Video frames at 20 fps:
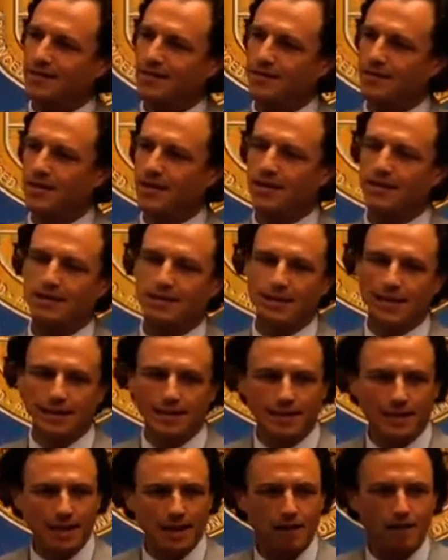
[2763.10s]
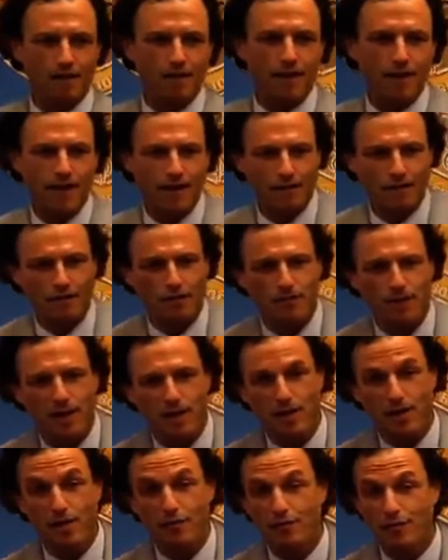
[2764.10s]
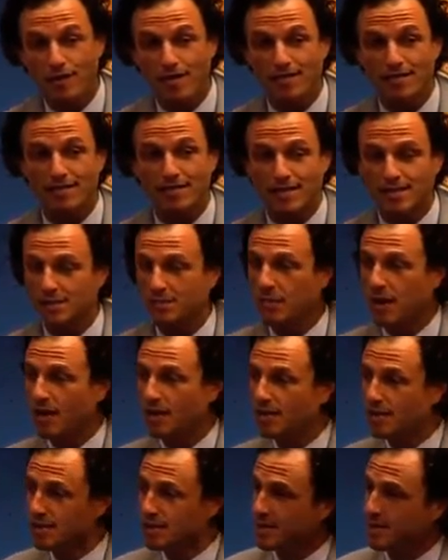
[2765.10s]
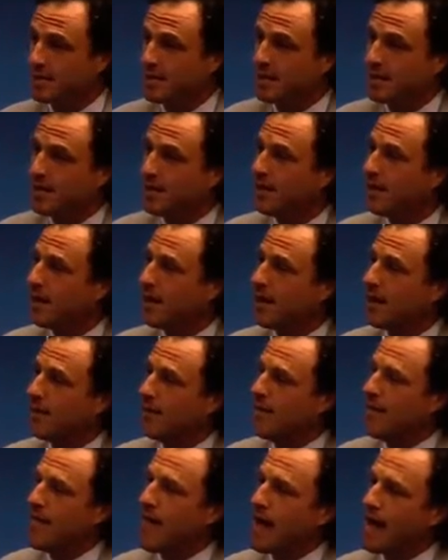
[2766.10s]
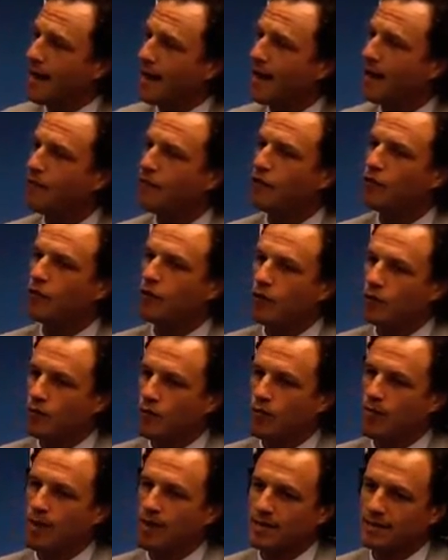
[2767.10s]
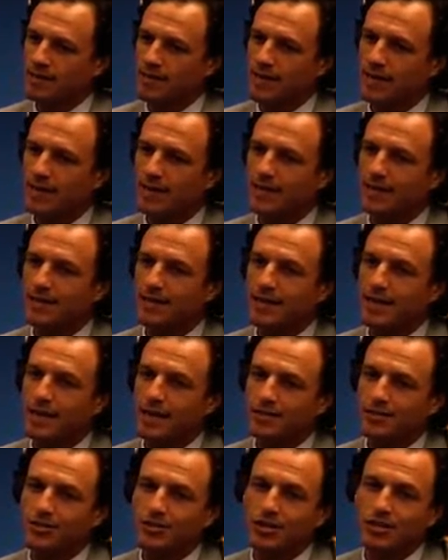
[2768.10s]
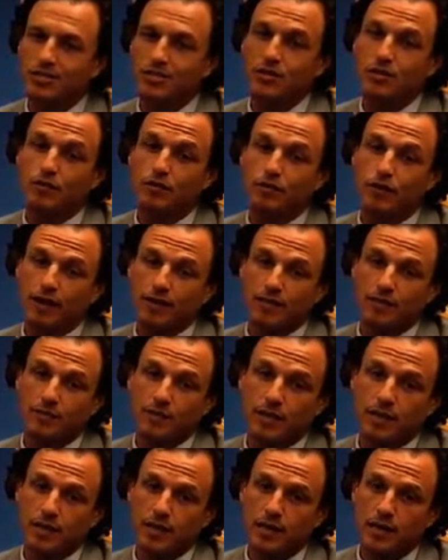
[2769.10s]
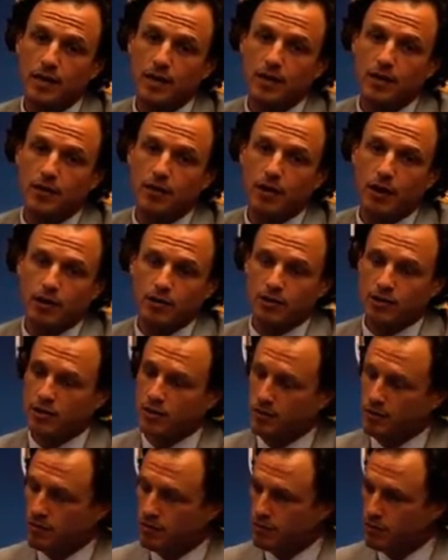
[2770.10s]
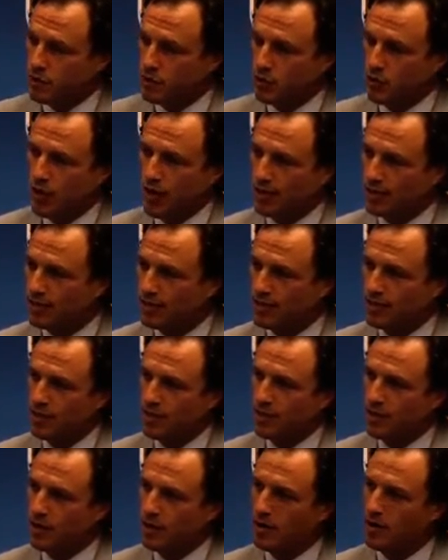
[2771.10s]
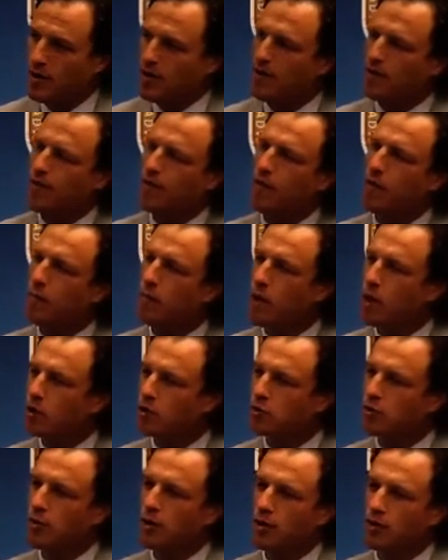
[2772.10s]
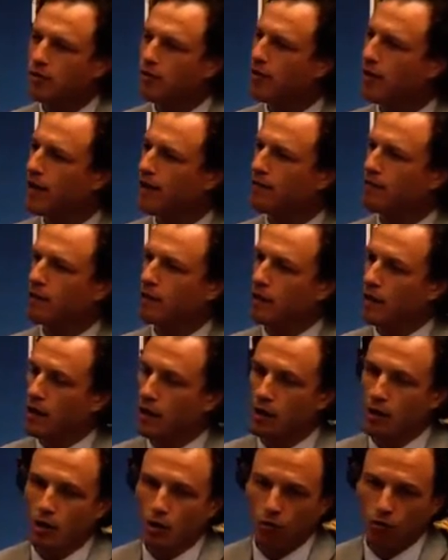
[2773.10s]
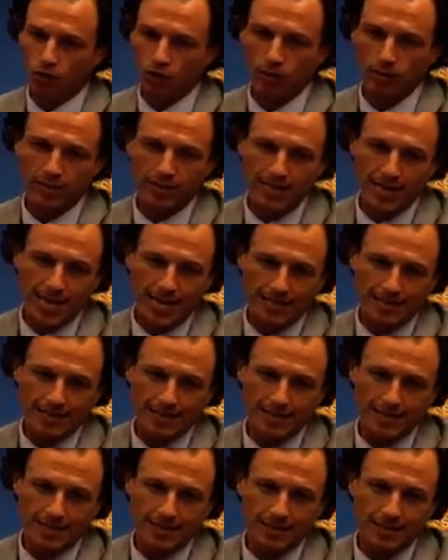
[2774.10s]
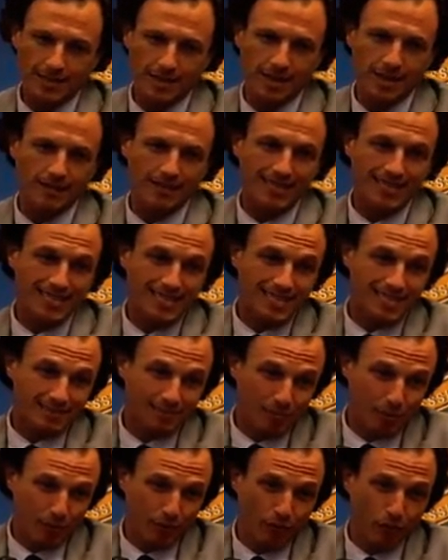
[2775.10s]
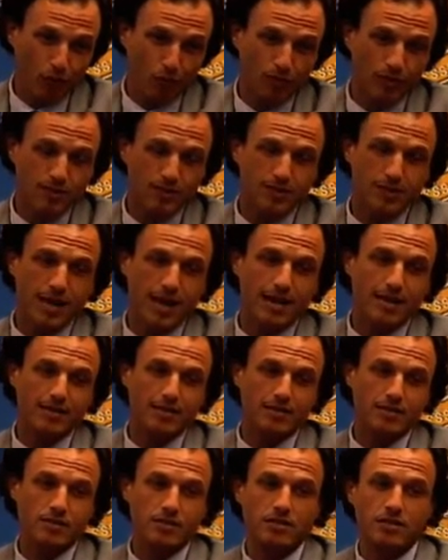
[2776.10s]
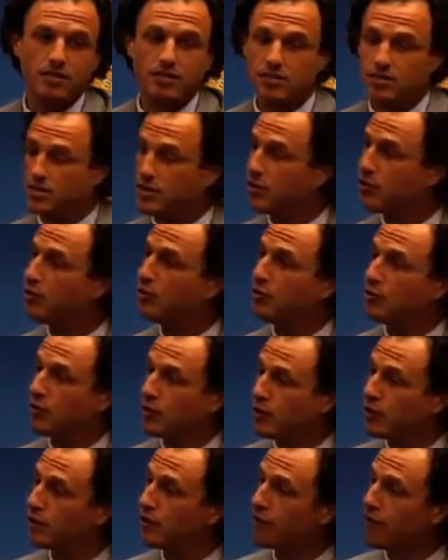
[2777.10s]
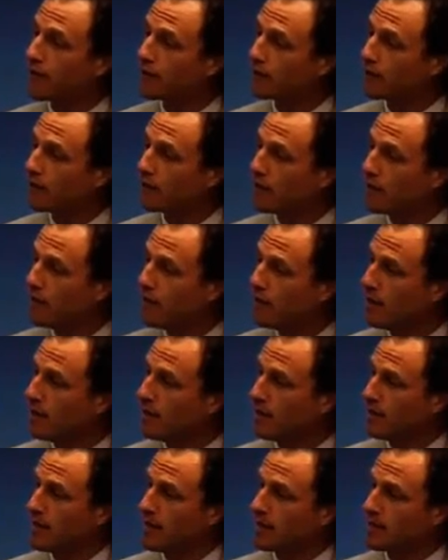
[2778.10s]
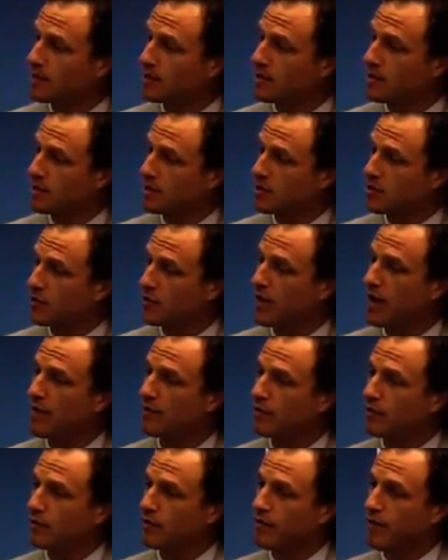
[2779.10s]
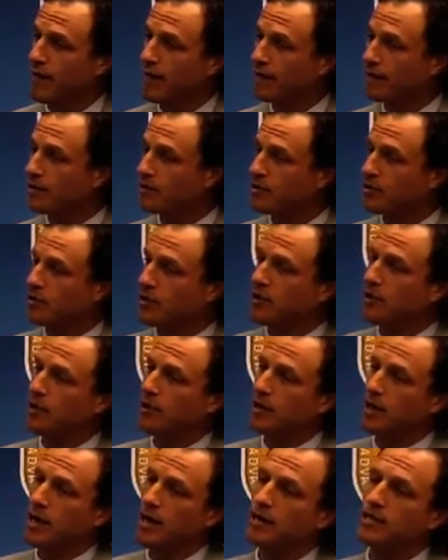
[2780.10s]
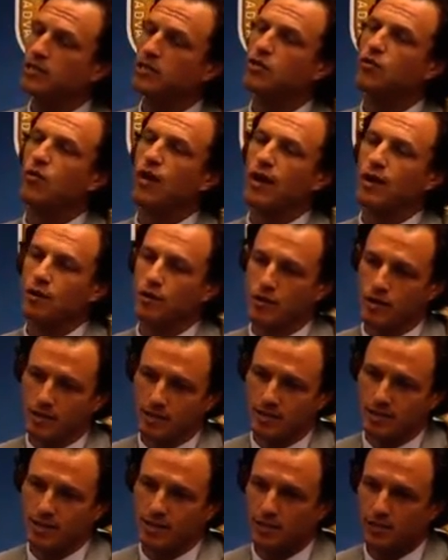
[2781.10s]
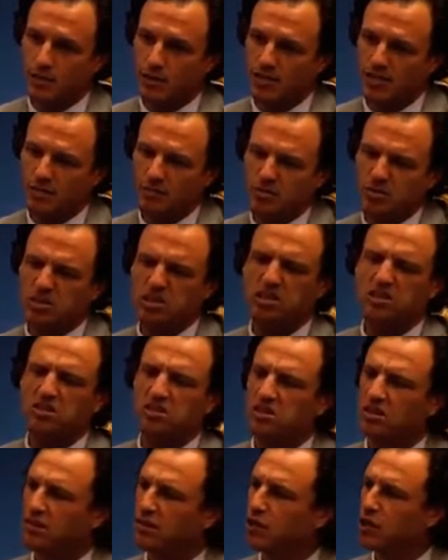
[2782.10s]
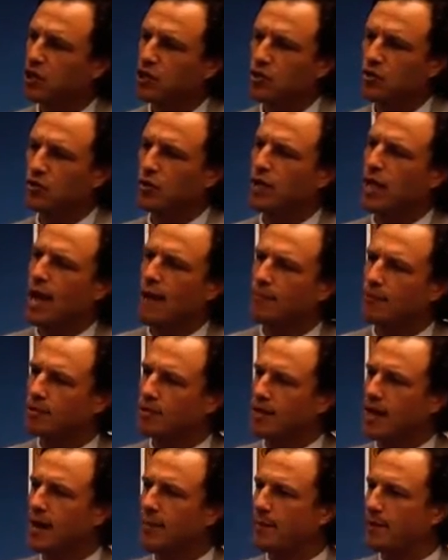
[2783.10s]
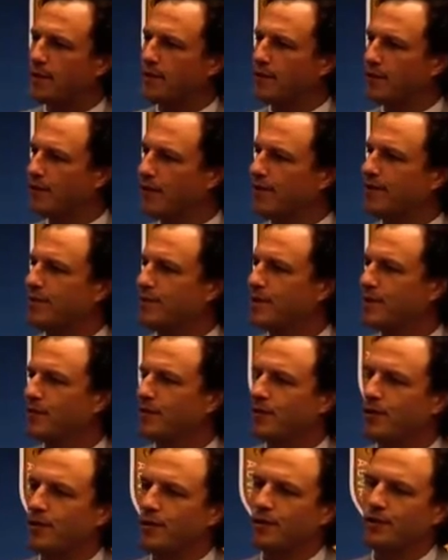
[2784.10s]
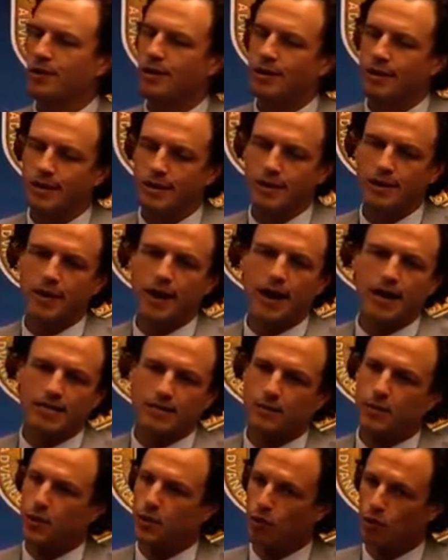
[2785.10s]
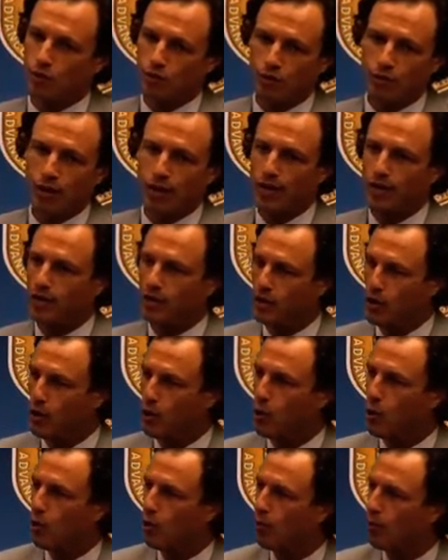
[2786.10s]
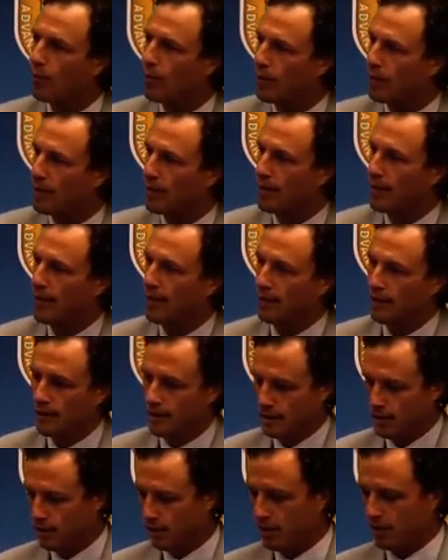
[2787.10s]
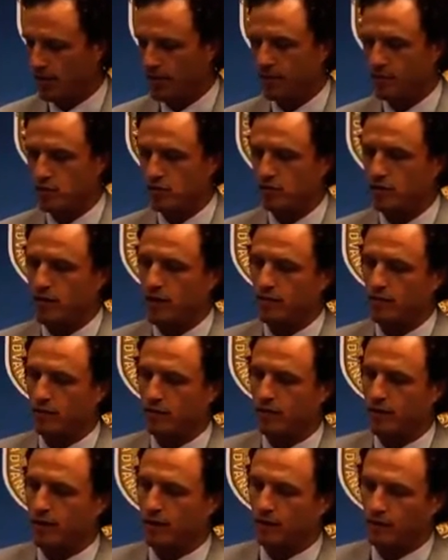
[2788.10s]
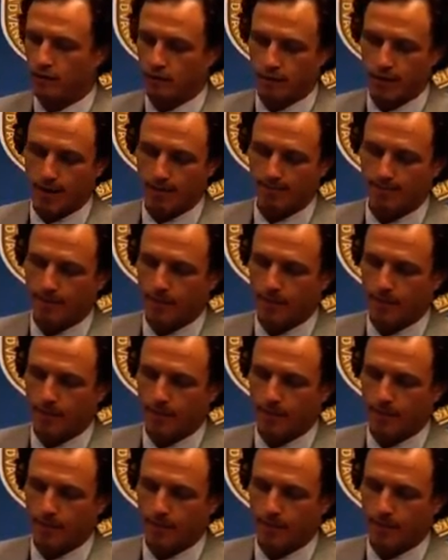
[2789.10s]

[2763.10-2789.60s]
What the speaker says: They extended life on average by 3 to 6 months. Not everyone with metastatic kidney cancer gets a nephrectomy. There are some nuances in there. For the most part, if they have lung-only metastasis and they have a decent performance status, you'd consider doing a nephrectomy because the survival advantage is greater than 6 months. In particular, if you can do a laparoscopic nephrectomy where they're in the hospital overnight, go home, and you can give them a survival advantage from that.